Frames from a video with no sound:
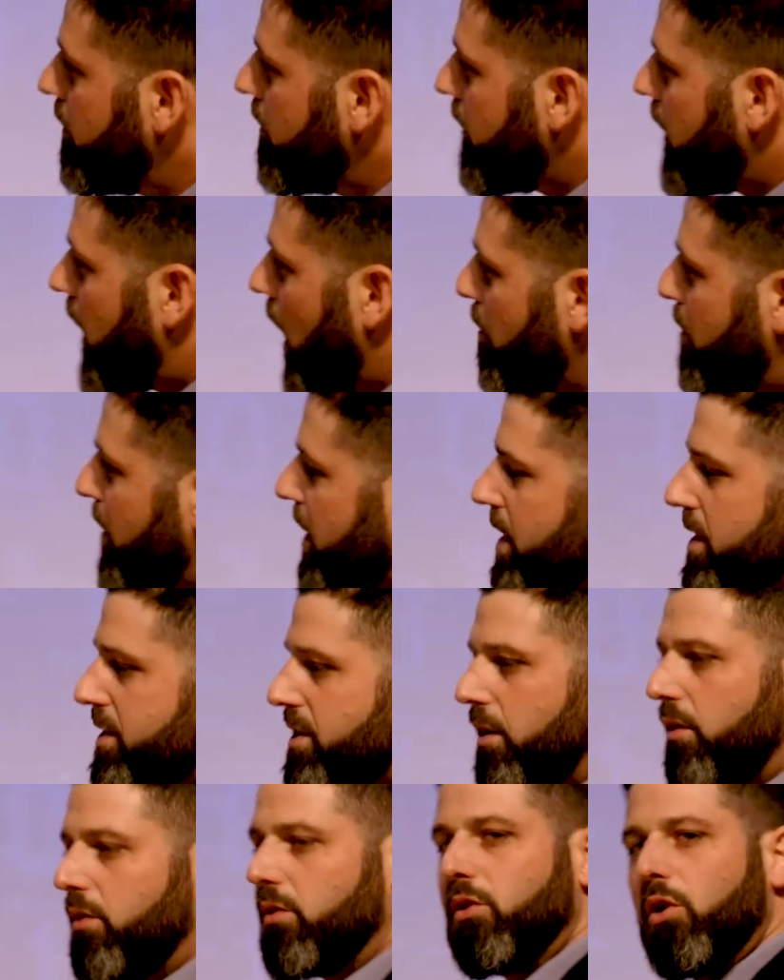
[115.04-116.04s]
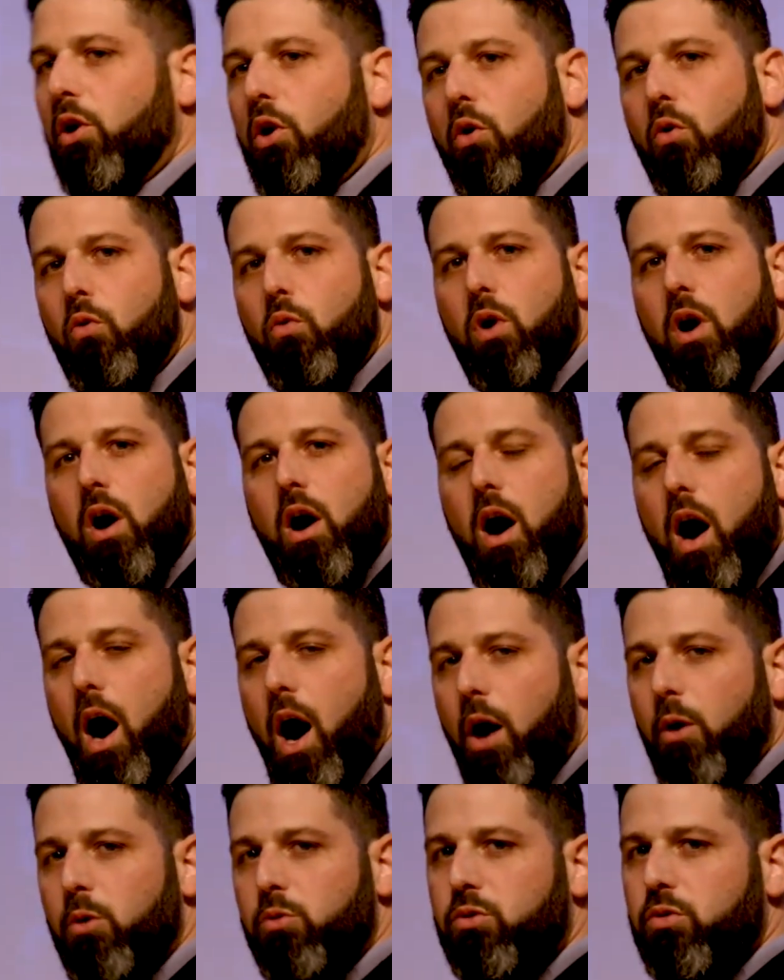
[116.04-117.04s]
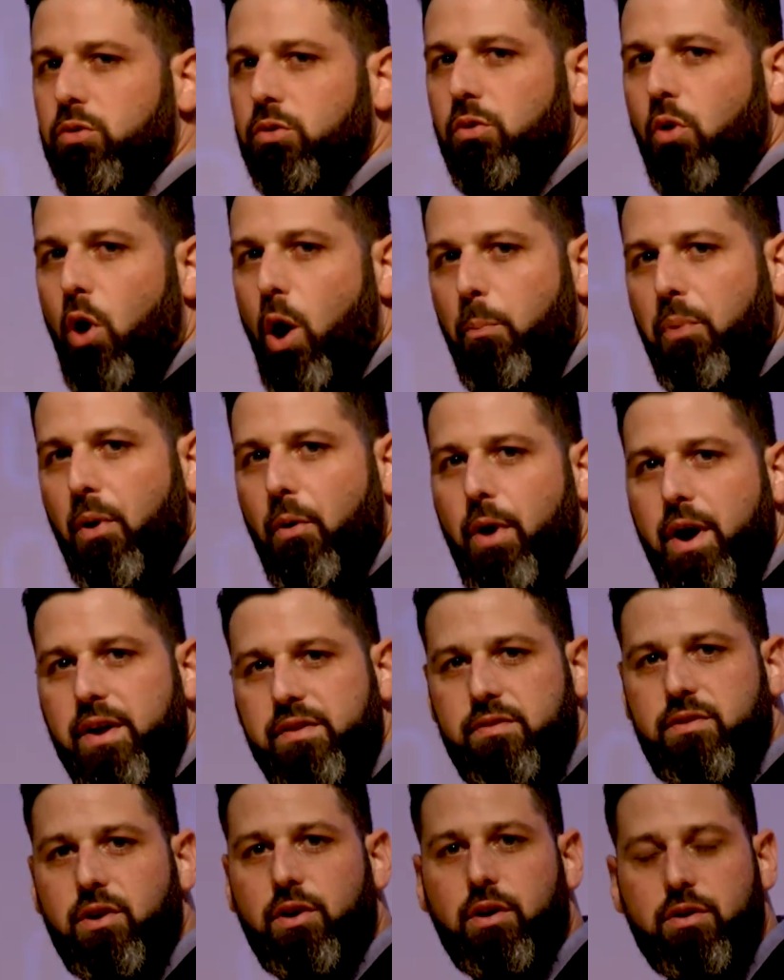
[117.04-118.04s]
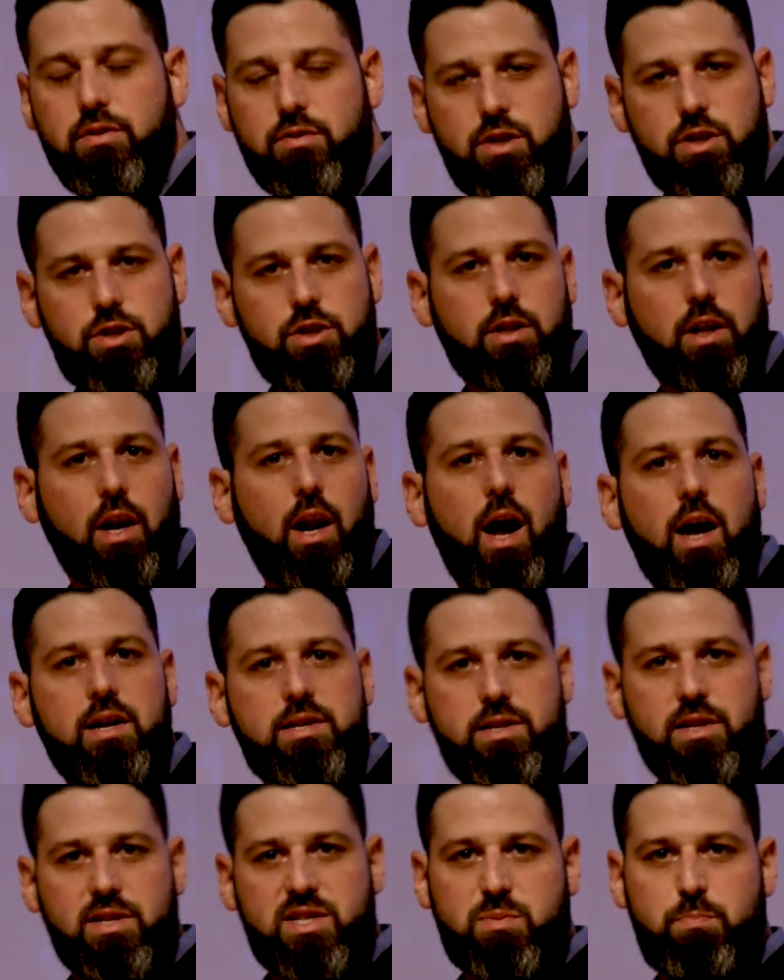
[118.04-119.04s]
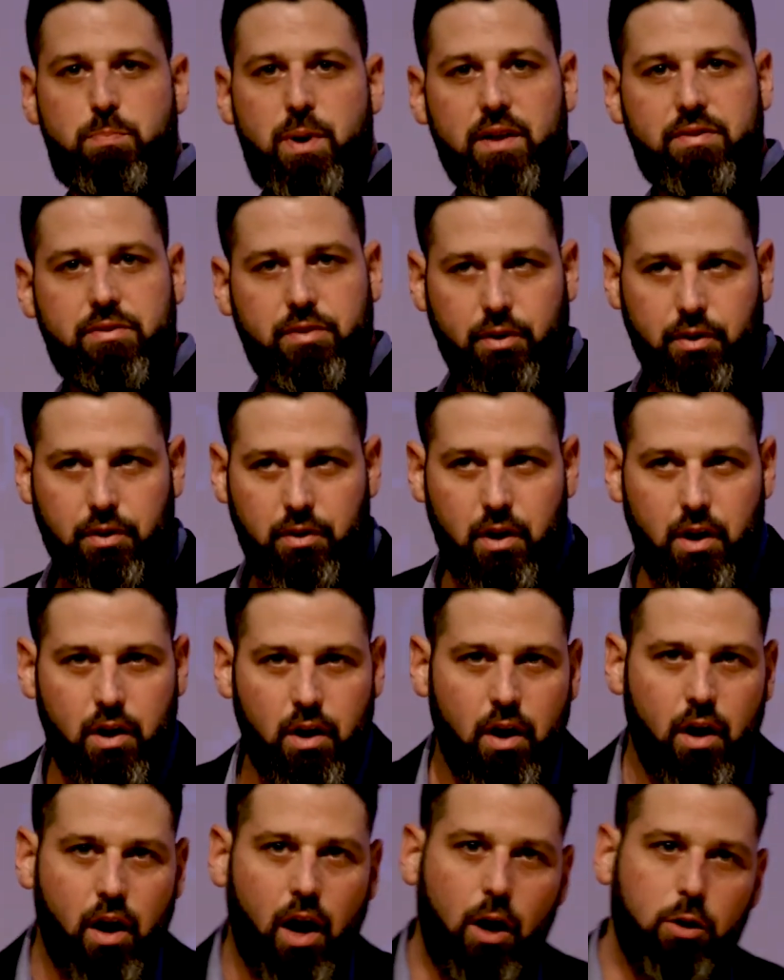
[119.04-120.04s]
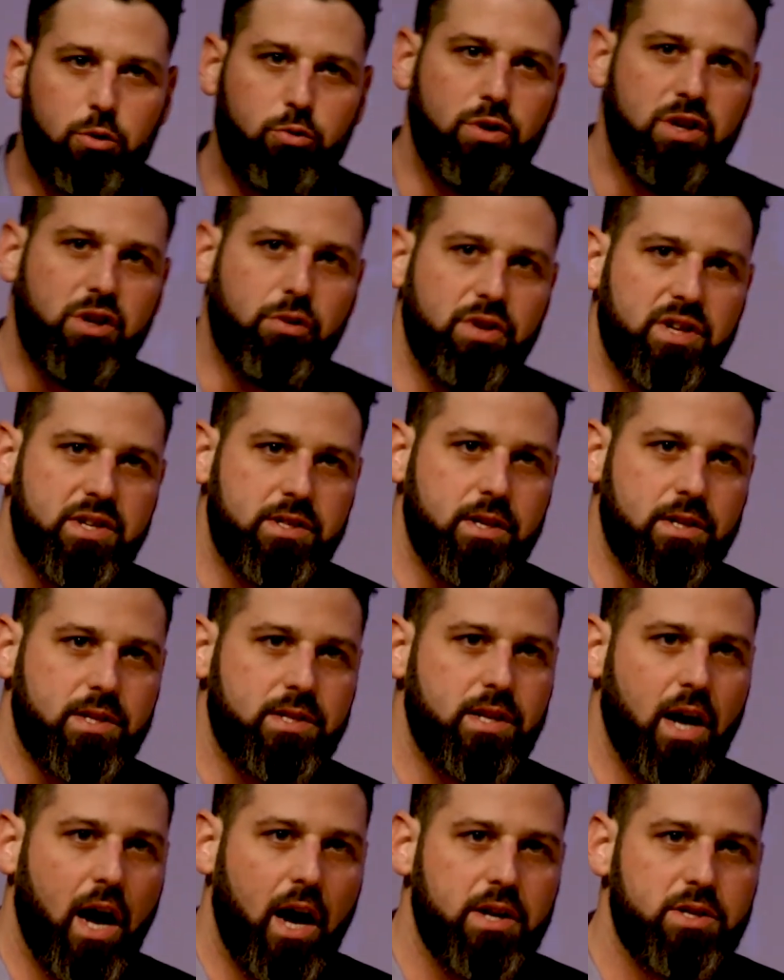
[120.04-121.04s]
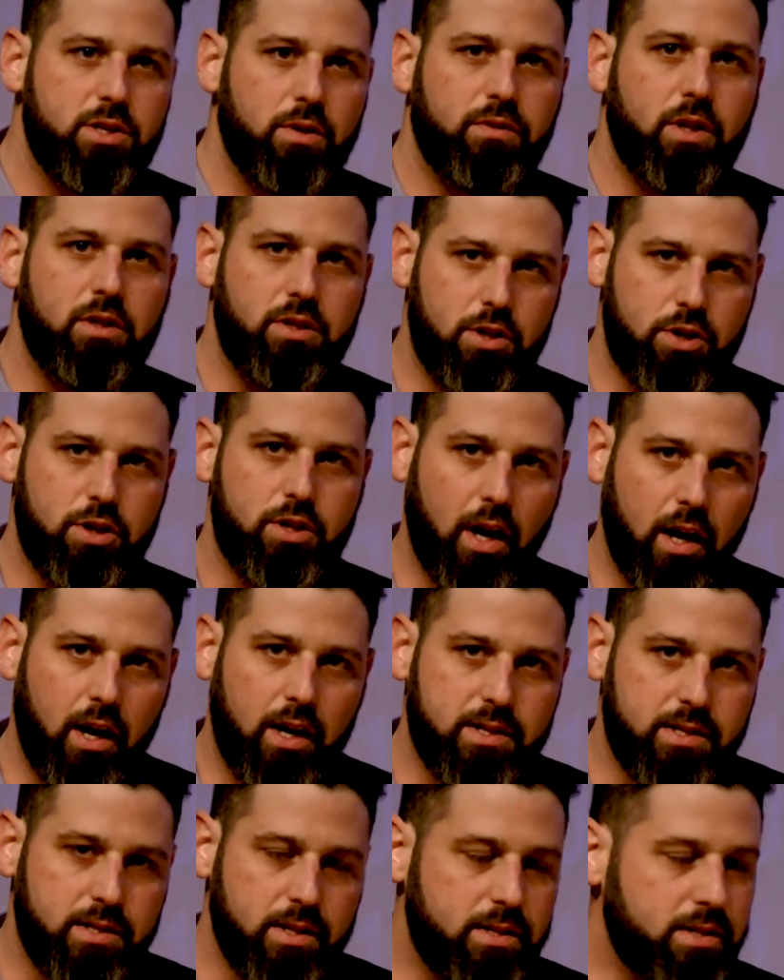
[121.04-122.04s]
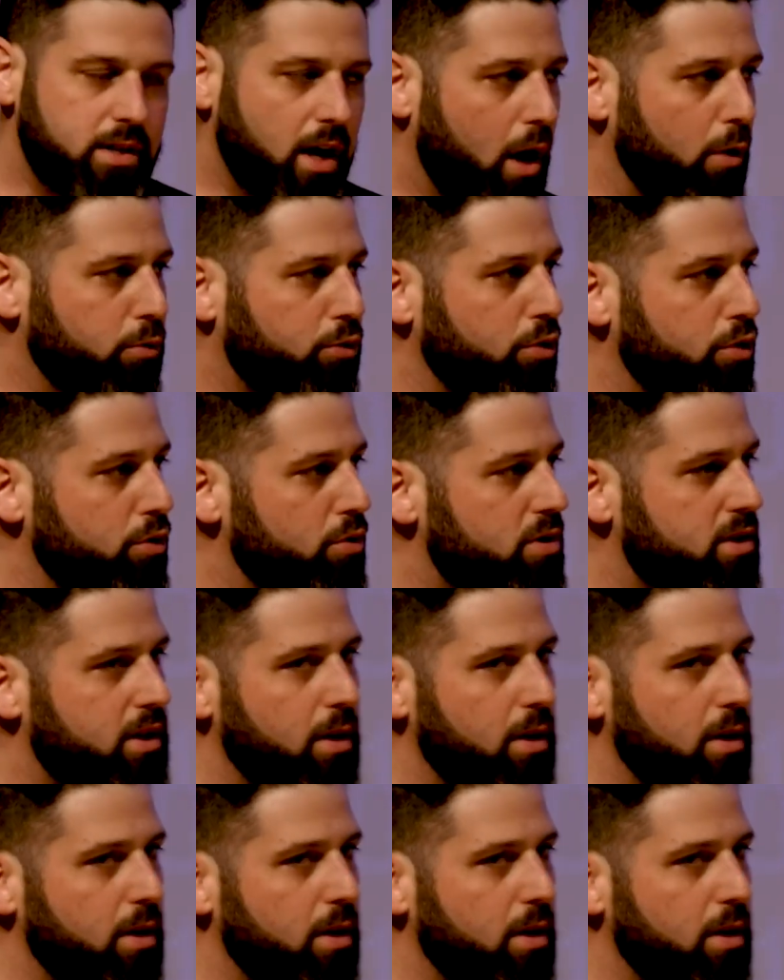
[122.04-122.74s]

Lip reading: Companies that know how to operate their digital assets better, how to increase the size of the digital assets, how to use